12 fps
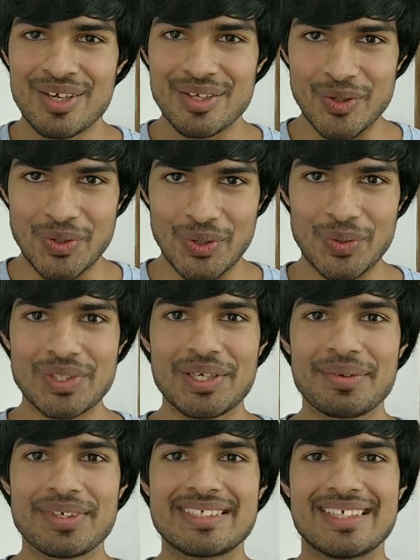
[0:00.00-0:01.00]
you know the
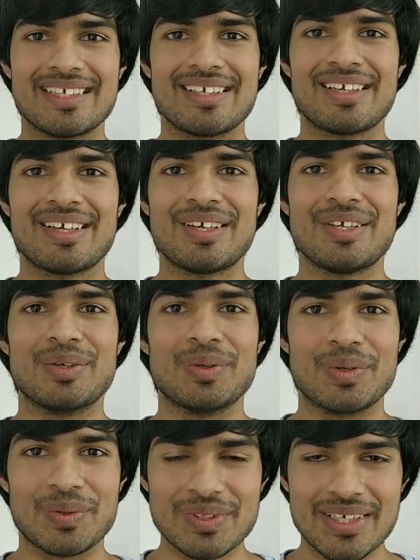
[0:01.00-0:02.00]
question, you
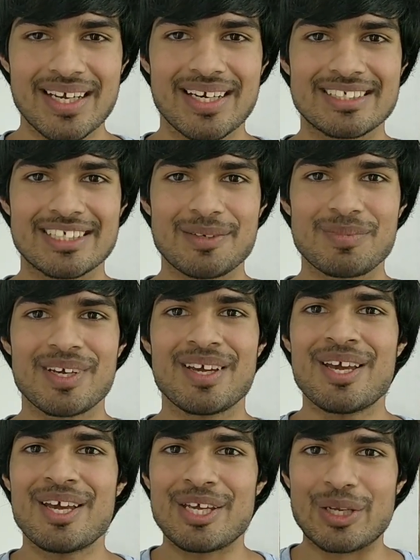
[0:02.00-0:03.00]
know the concept,
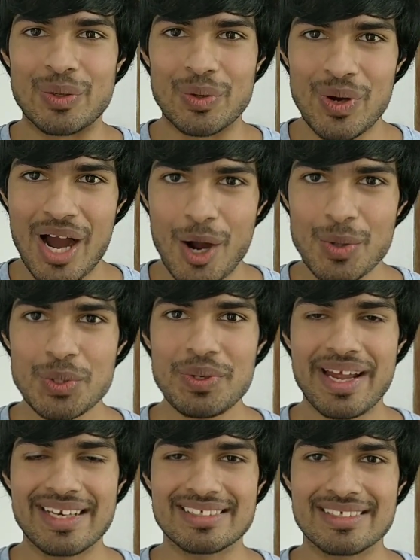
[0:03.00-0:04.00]
you know how to
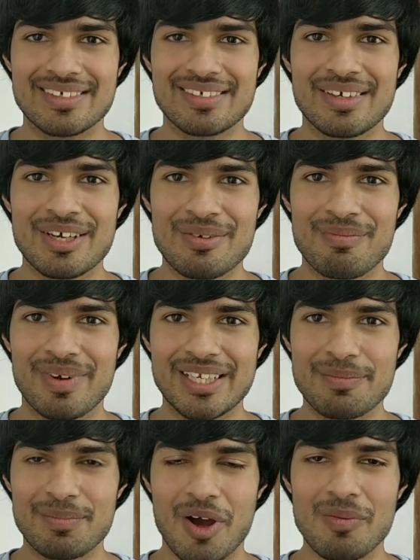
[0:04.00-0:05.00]
answer, but
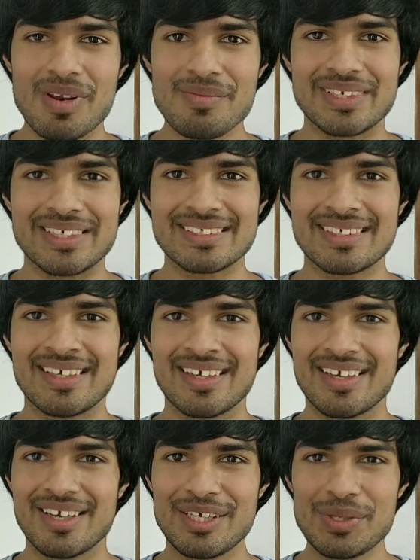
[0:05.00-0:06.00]
the problem is
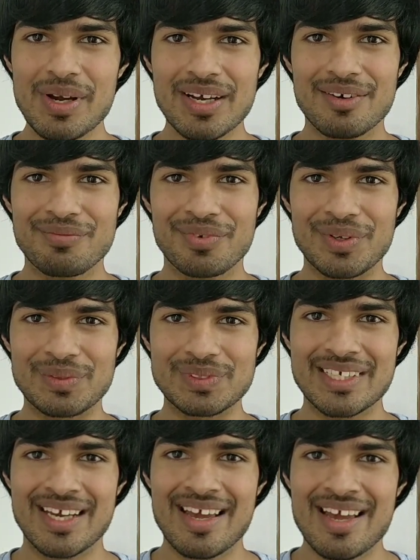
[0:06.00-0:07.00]
you are
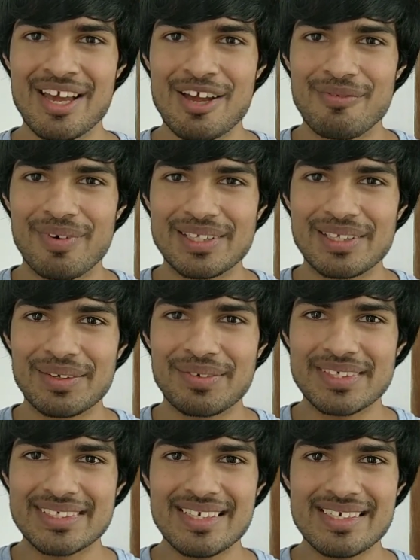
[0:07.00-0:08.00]
confused whether the
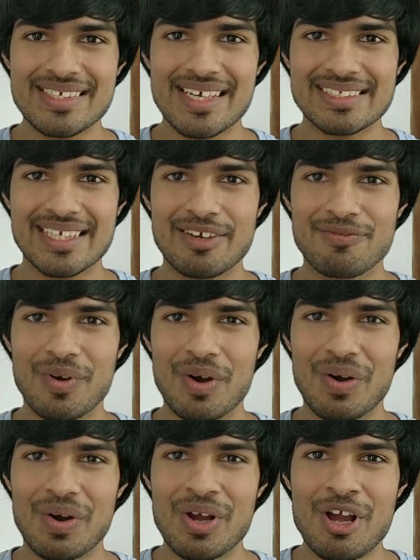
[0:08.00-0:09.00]
question is asking
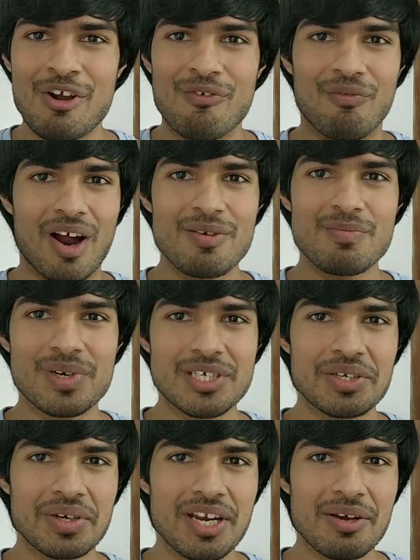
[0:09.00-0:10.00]
for one
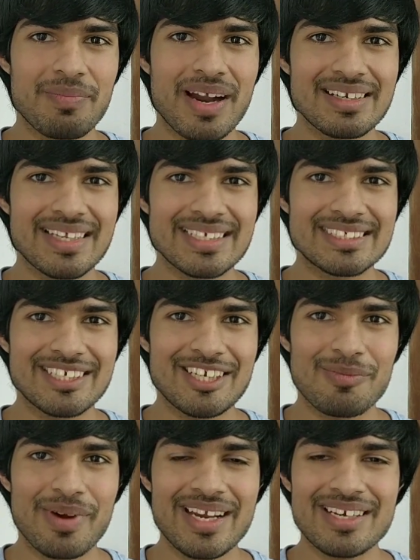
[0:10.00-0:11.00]
particular part that's in
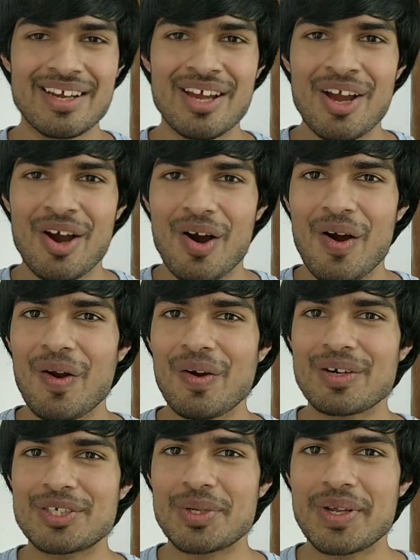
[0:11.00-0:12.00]
your mind
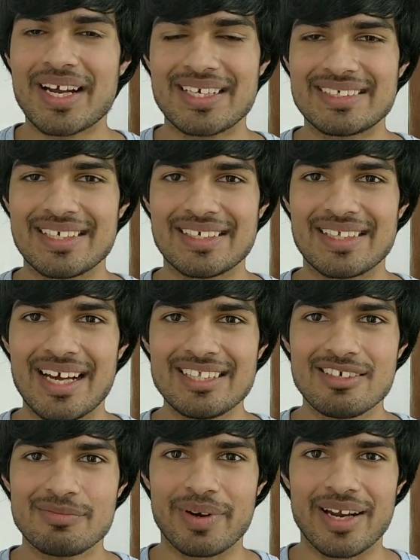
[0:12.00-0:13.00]
or should you consider the
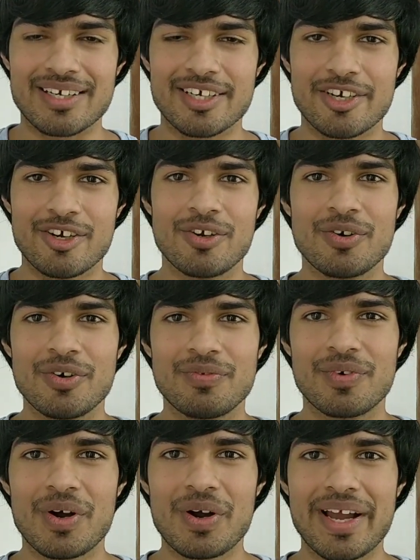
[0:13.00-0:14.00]
other part.
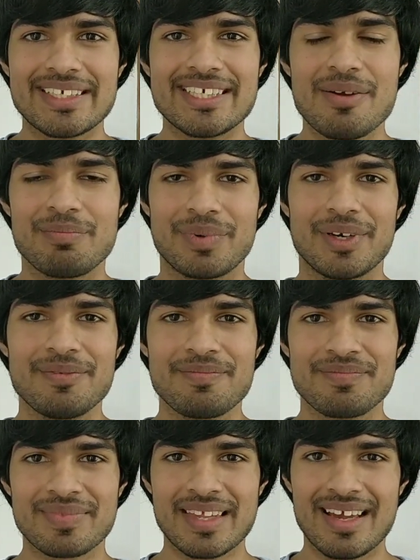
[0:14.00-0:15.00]
For example,
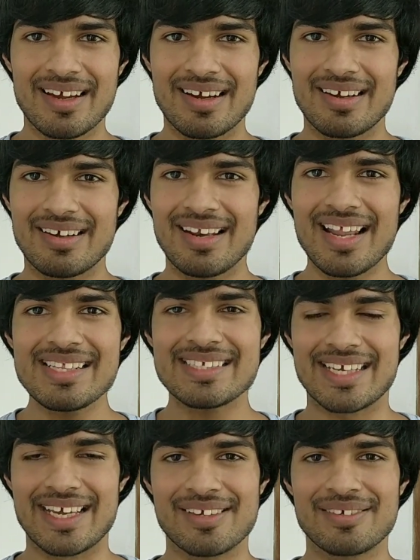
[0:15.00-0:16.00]
let's
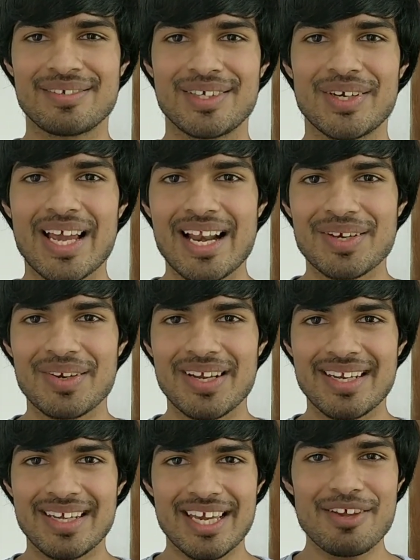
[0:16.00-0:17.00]
say you're
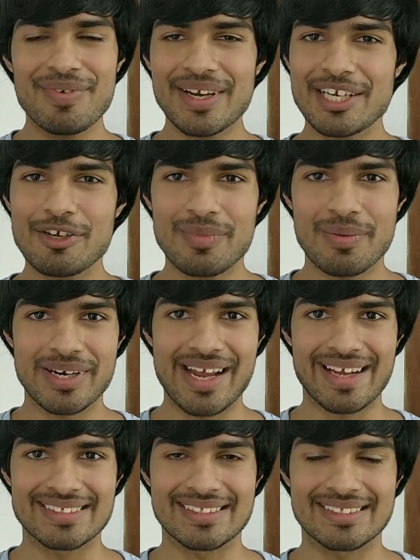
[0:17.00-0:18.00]
calculating effective memory
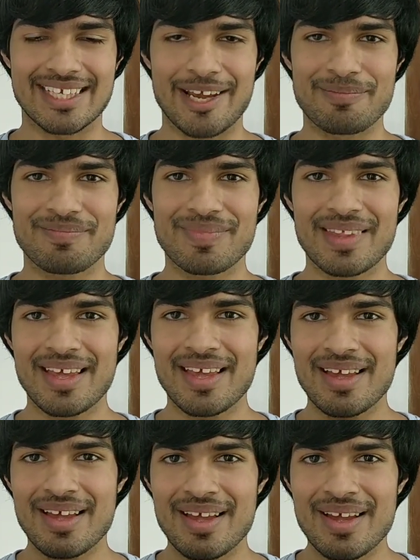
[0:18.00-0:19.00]
access time.
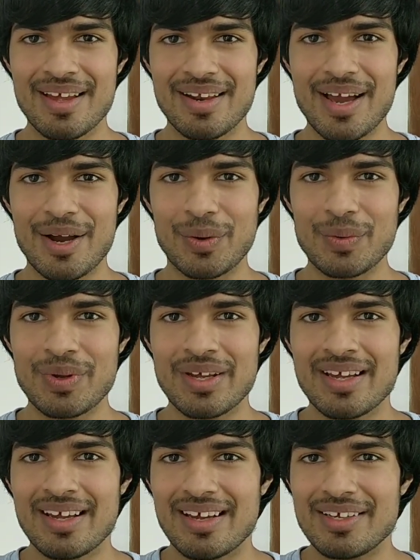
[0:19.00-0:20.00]
Now,
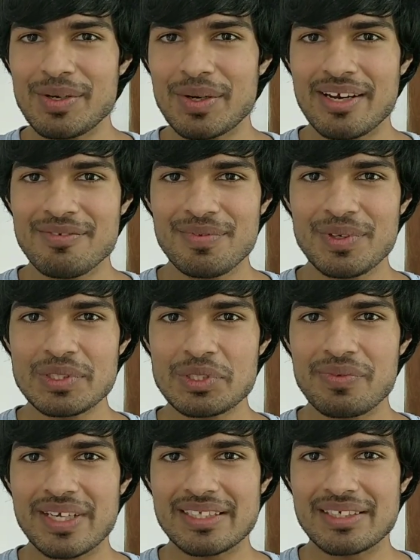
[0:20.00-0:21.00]
you're
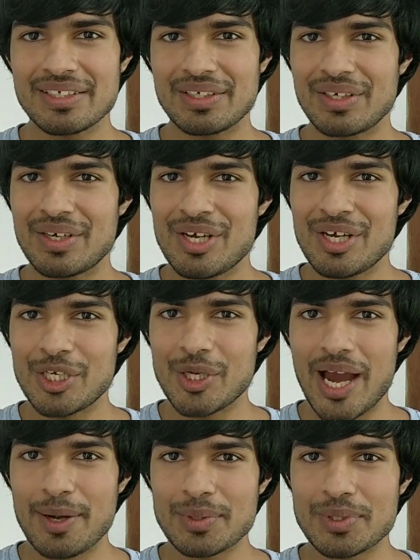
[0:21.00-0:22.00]
confused whether you
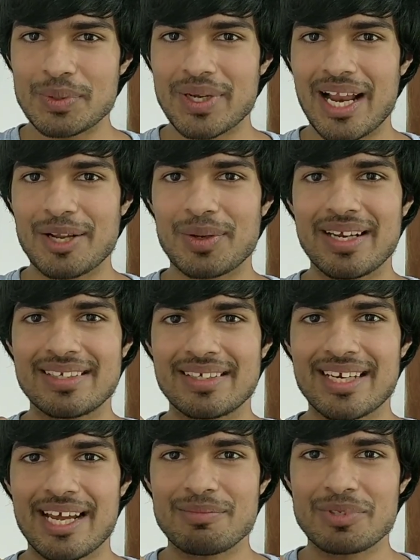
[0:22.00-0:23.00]
have to calculate the
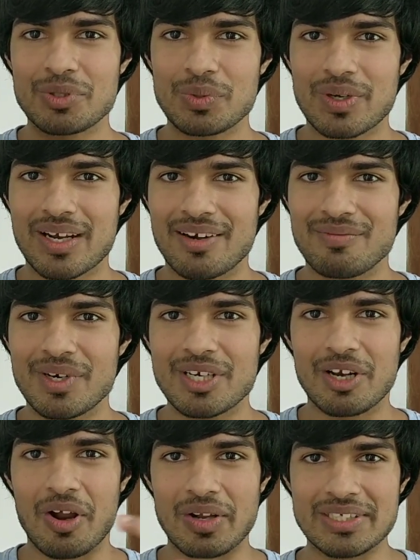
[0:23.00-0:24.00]
time to convert
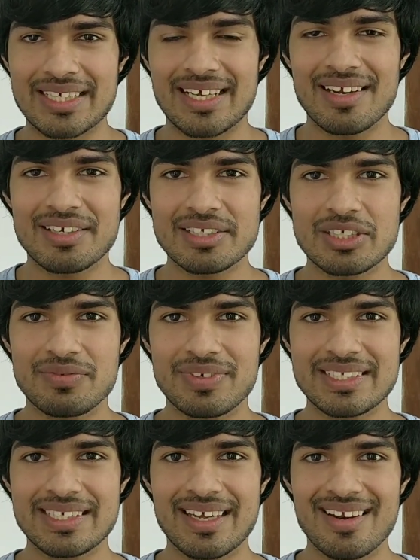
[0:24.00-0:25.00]
logical address to
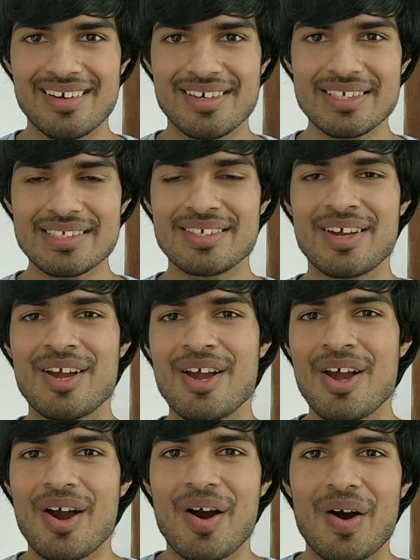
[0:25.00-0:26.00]
physical address
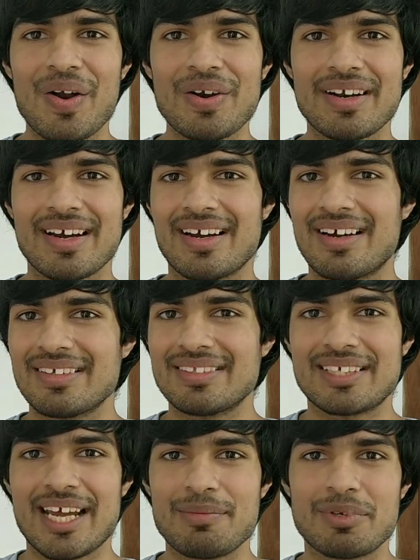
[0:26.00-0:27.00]
or
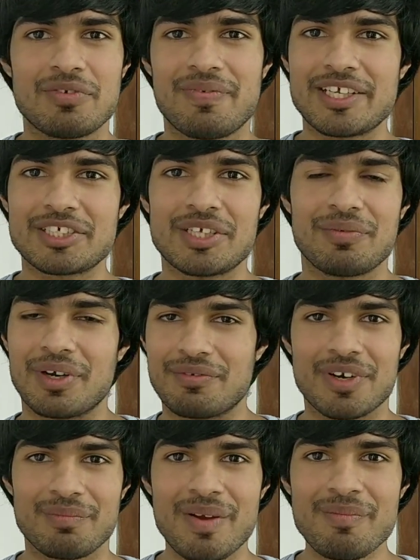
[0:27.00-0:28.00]
the time to fetch the word
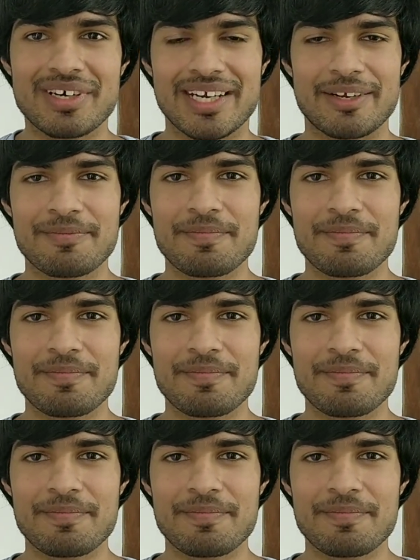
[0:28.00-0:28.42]
from memory.